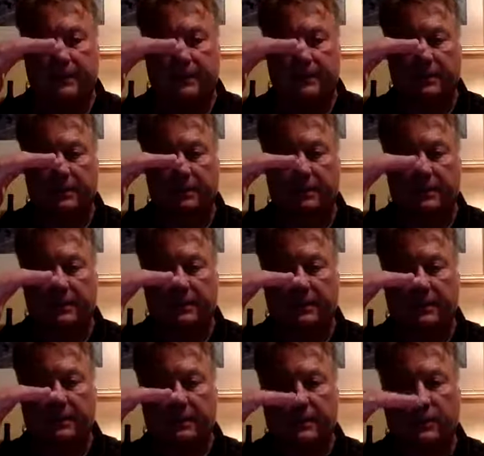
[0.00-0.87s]
So
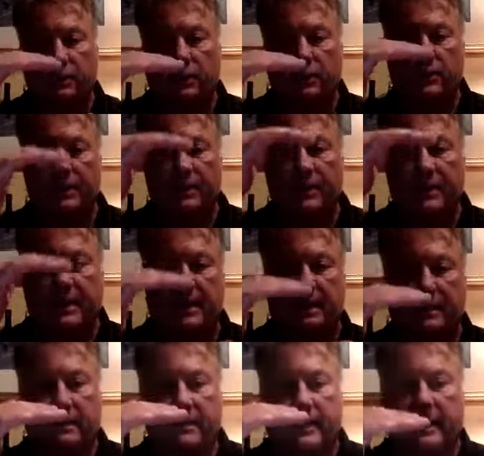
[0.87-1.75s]
in the
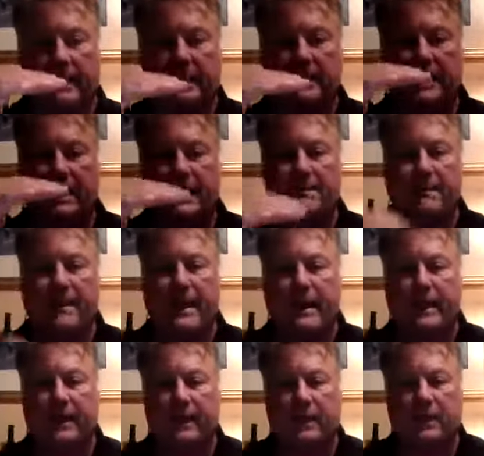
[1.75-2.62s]
north-south, that
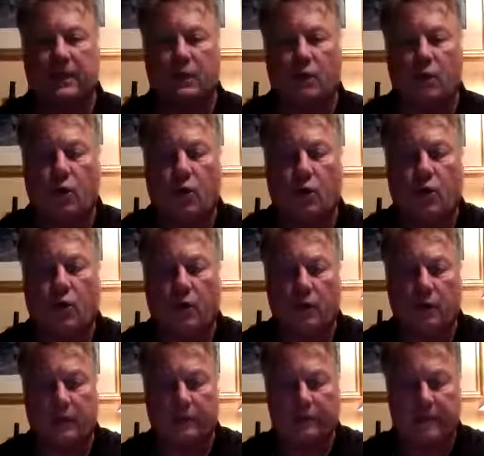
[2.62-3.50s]
climatic
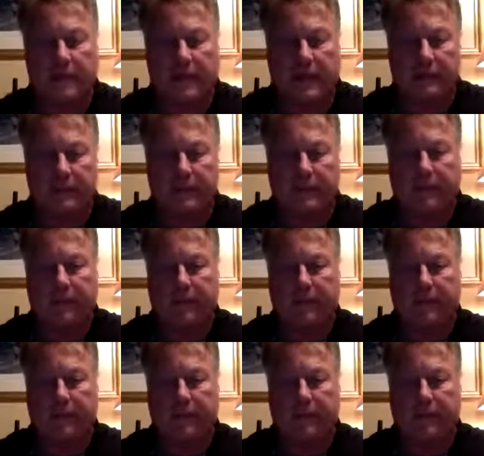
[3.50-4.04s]
core of Napa.